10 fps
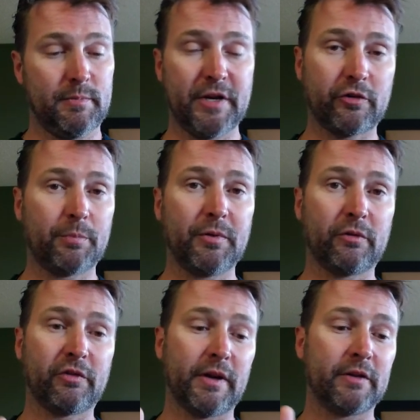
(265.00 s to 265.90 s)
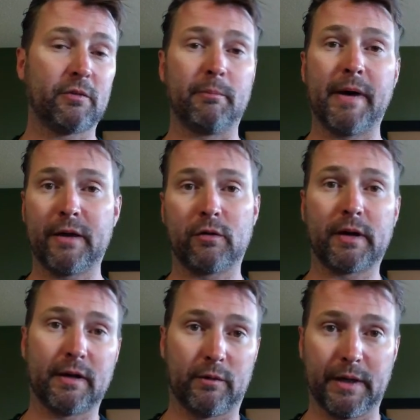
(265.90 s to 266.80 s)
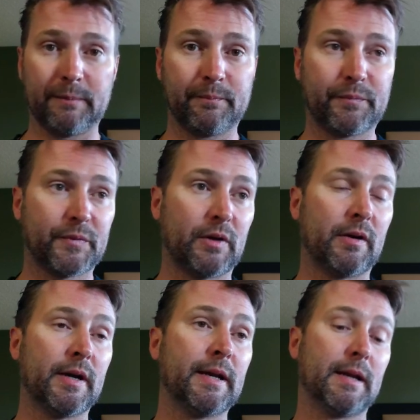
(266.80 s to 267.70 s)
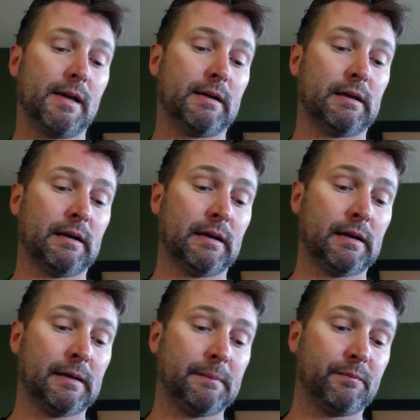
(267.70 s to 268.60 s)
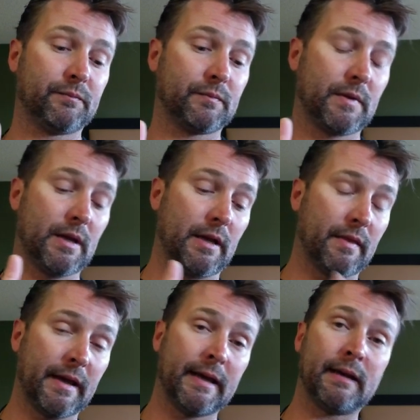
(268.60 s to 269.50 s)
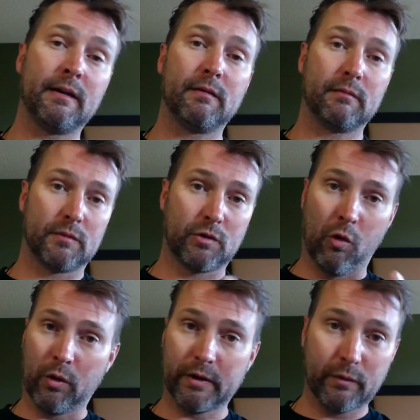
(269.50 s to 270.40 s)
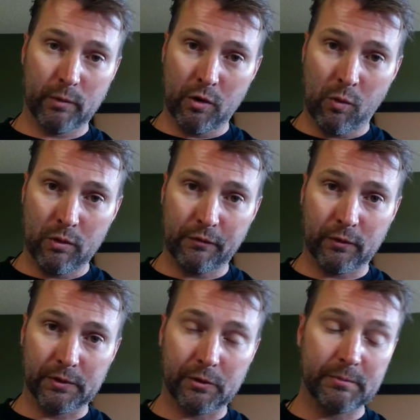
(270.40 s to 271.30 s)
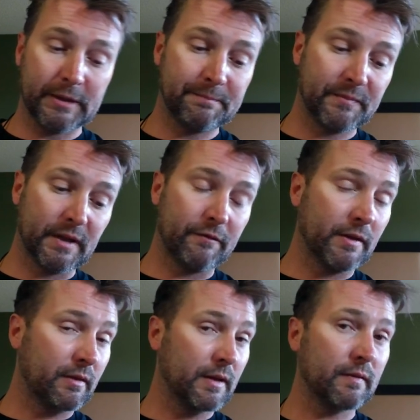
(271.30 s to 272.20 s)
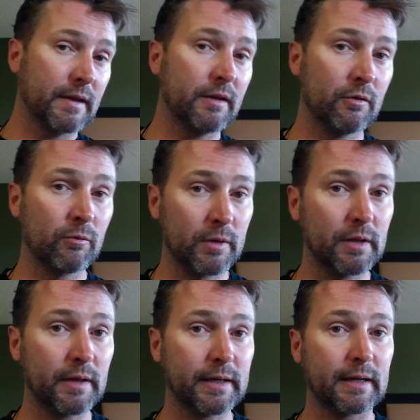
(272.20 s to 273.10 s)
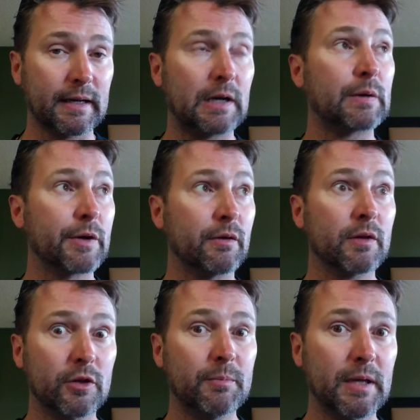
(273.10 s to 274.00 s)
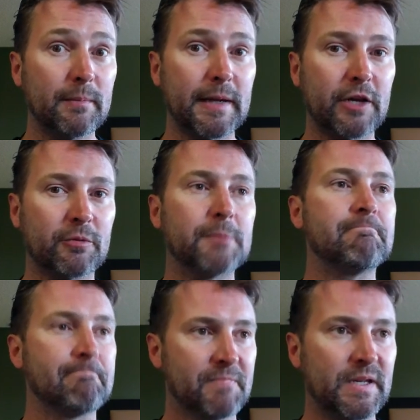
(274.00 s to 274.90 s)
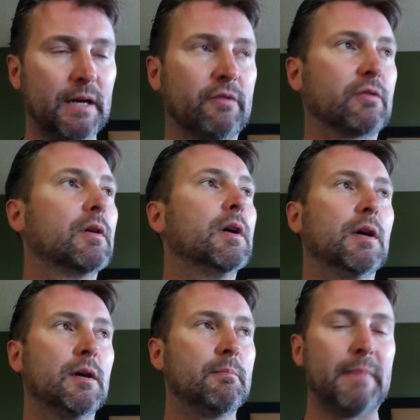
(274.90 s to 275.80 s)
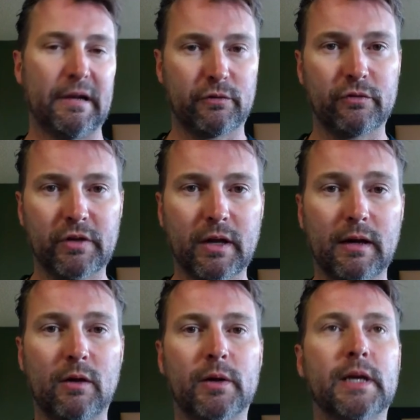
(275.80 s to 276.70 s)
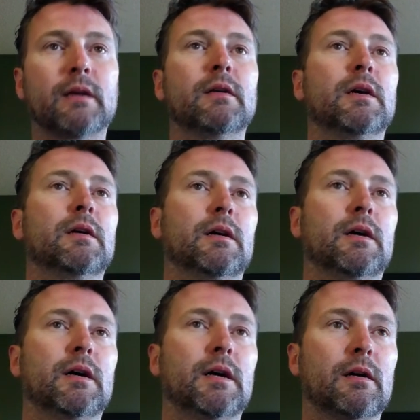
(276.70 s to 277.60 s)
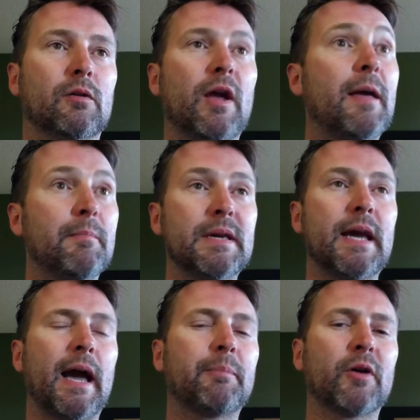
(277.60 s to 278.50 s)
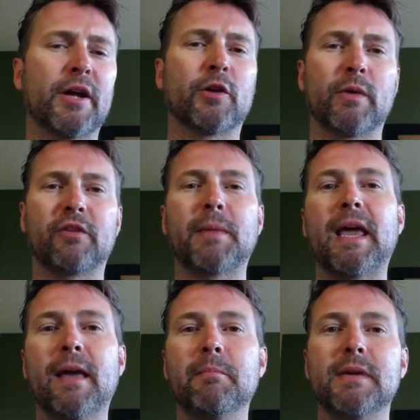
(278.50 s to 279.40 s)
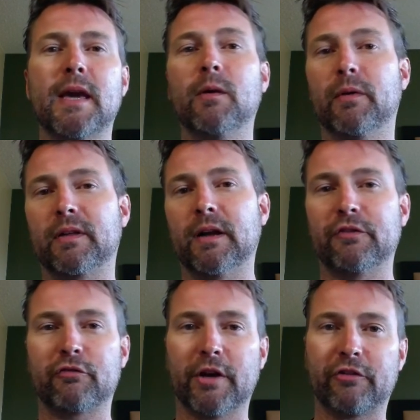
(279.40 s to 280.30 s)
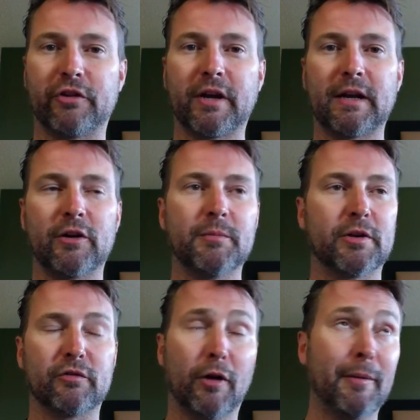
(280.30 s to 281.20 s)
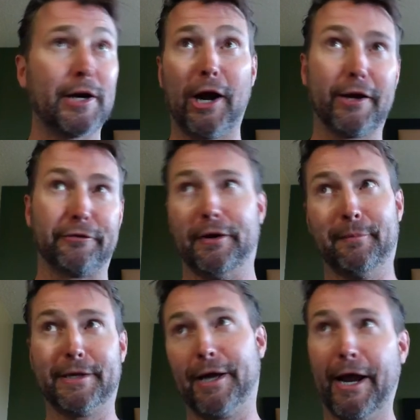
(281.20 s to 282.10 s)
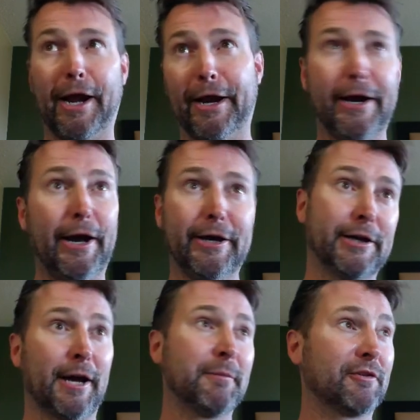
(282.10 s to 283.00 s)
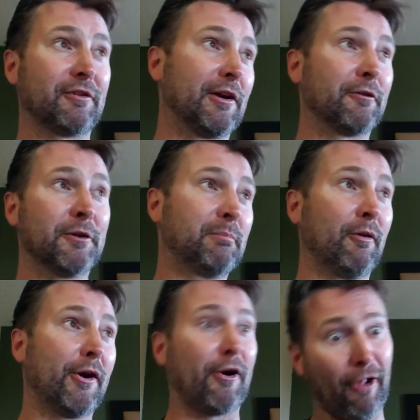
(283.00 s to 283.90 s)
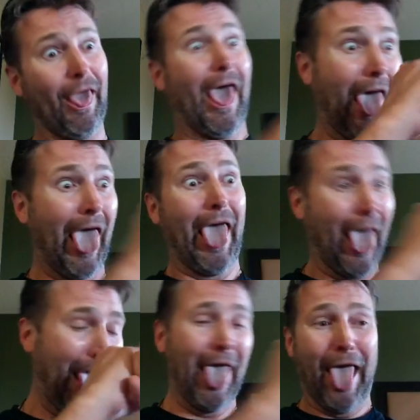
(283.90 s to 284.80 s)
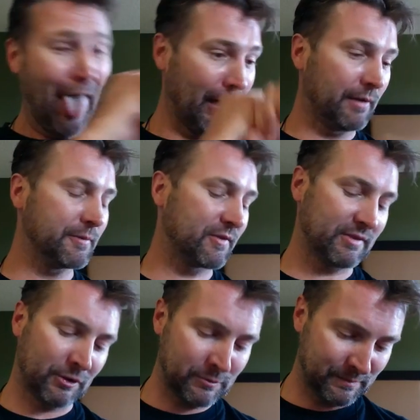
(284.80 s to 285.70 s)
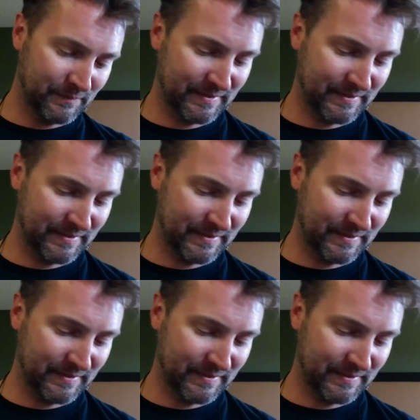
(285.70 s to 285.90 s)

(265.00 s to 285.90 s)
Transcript: Major computer science, minor accounting, right? Uh, and then go work in the real world for a little bit. If you think that you really like accounting, you think you'd be in management, yes, master's in accounting uh, or MBA. I'd put on your resume MBA with concentration in accounting because oh my god, it's an MBA, and I'm a standard employer. Uh, and so